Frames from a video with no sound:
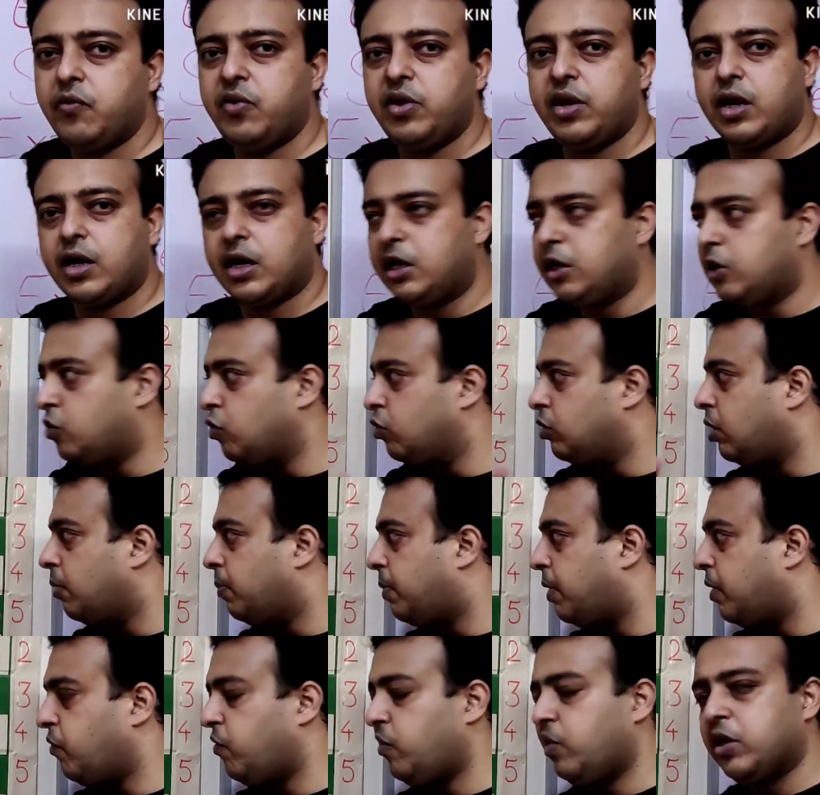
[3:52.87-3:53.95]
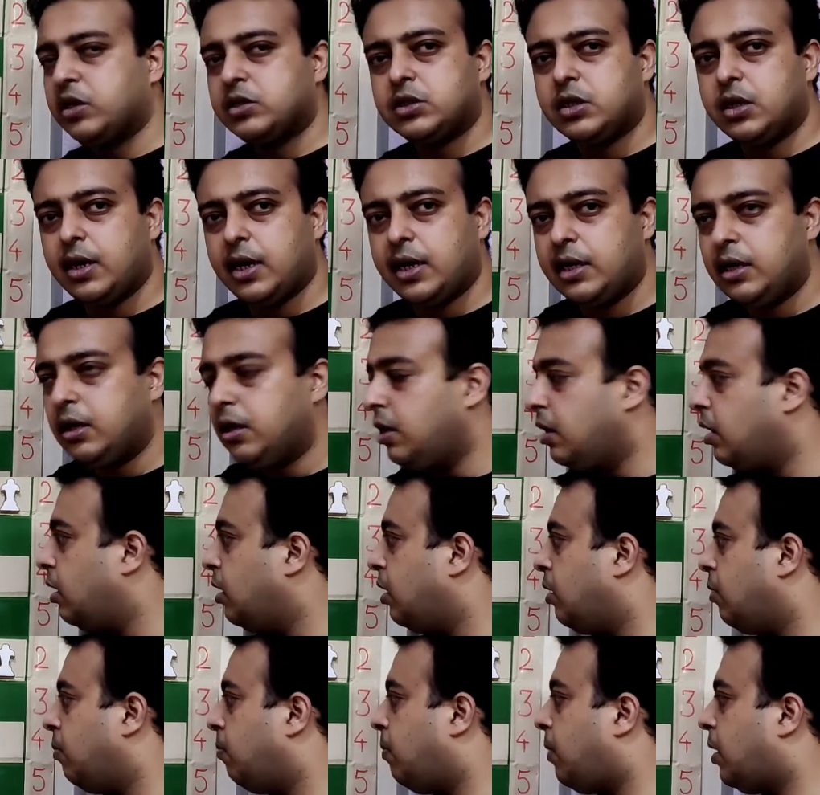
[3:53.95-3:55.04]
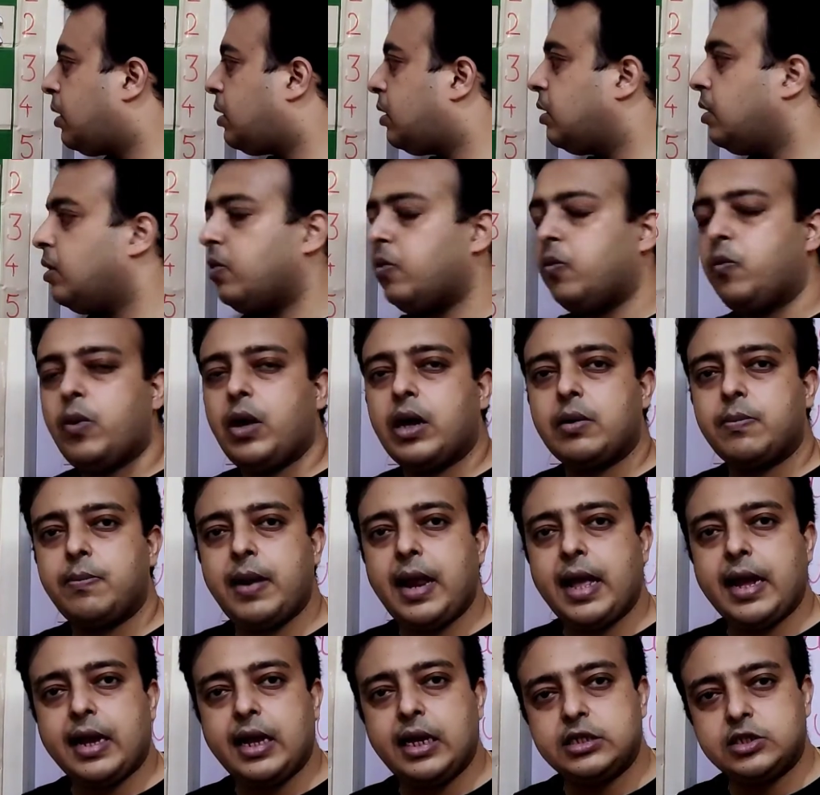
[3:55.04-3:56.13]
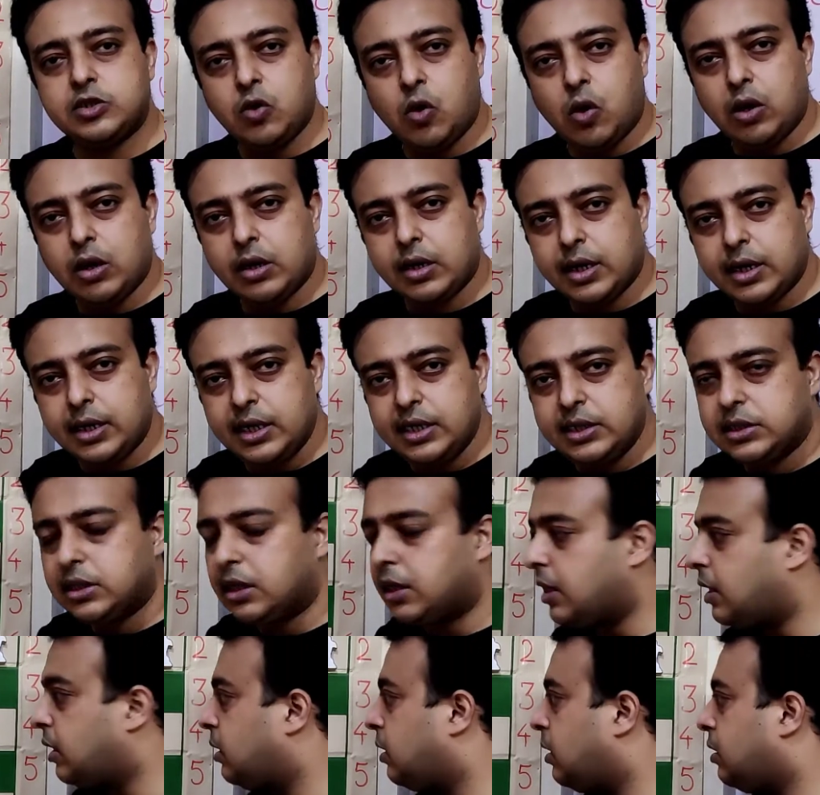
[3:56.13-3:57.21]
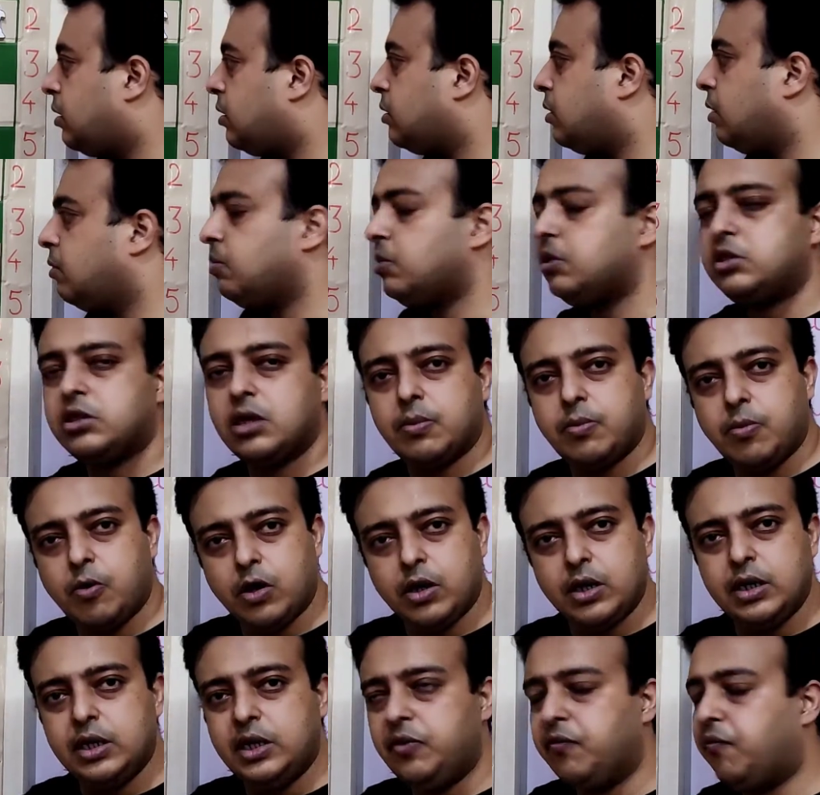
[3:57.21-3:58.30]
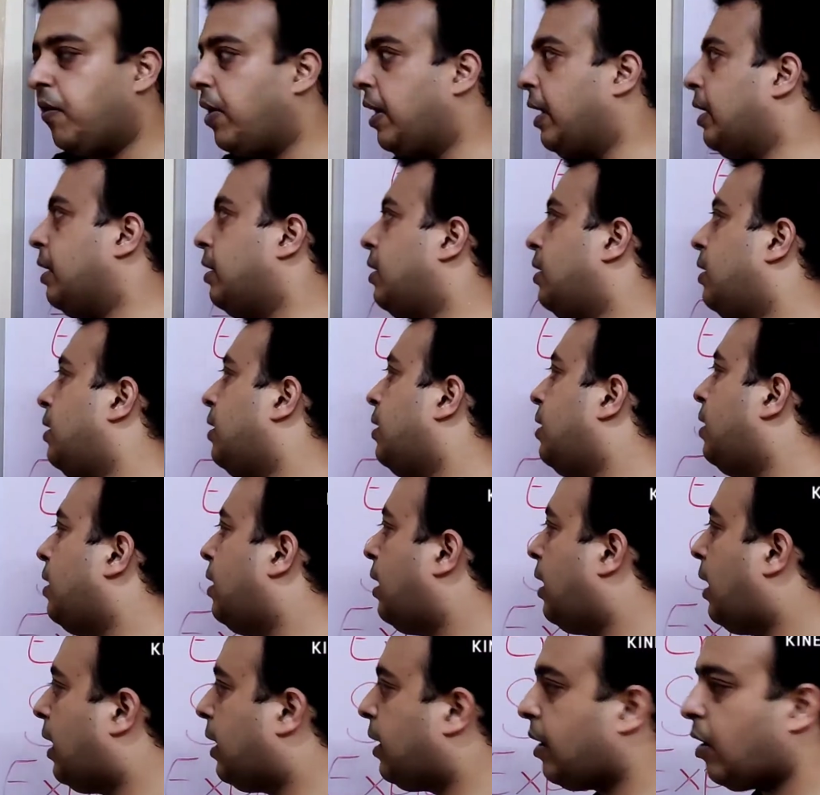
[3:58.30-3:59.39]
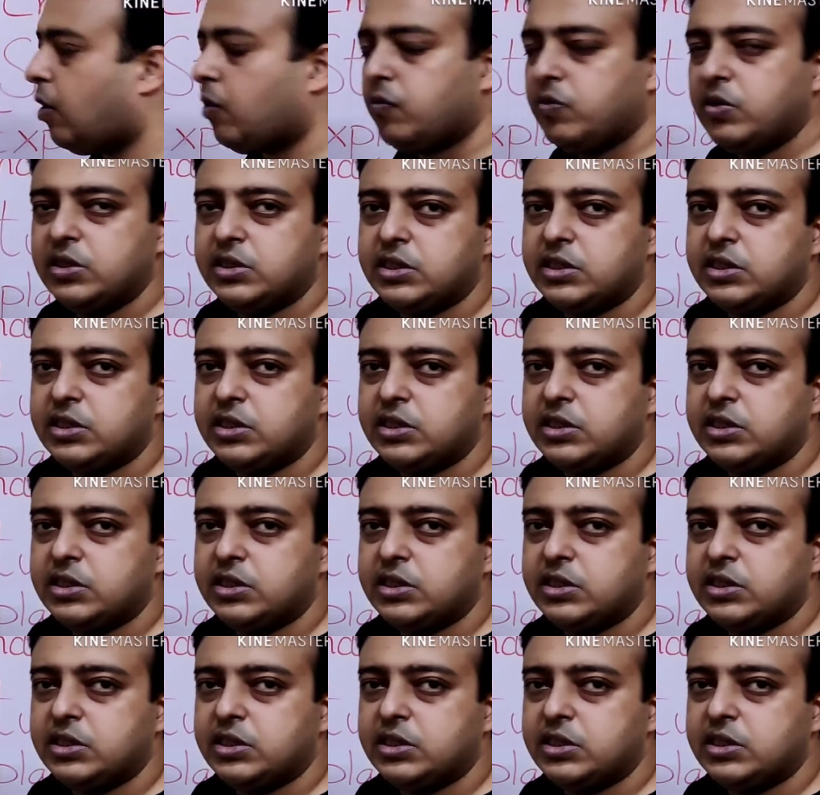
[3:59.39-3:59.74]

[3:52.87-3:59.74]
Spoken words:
we are into the previous line, but where black has already surrendered the bishop on e5, and now we